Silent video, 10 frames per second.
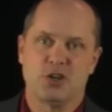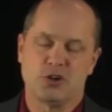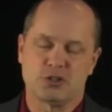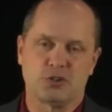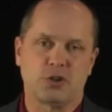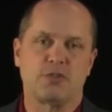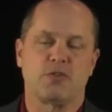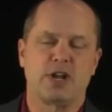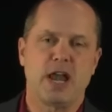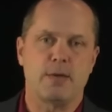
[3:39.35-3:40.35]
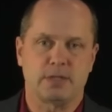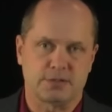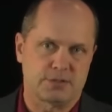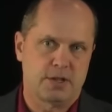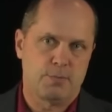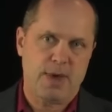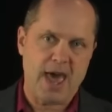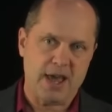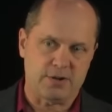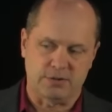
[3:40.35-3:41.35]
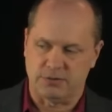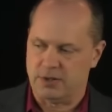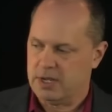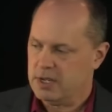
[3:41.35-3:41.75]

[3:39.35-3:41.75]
You're just looking for anomalous patterns.